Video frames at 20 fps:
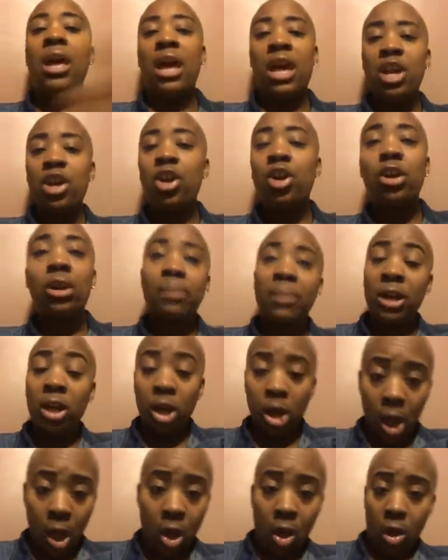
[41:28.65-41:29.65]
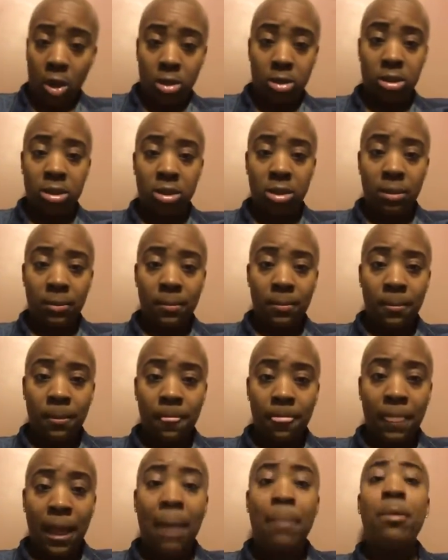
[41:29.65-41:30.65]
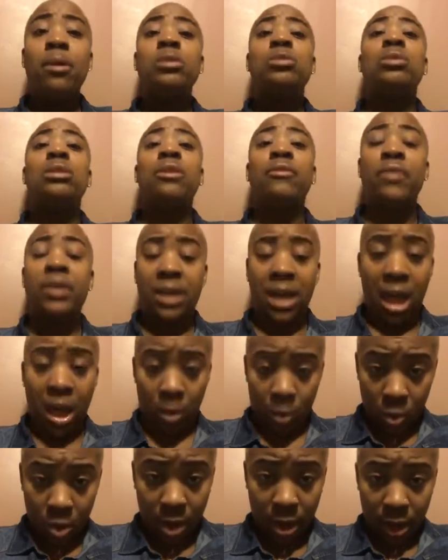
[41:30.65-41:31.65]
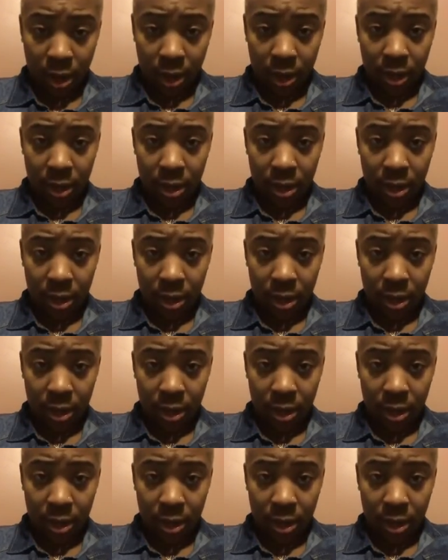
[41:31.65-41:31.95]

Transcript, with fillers: and you're going to be lost. I post what the fuck I want.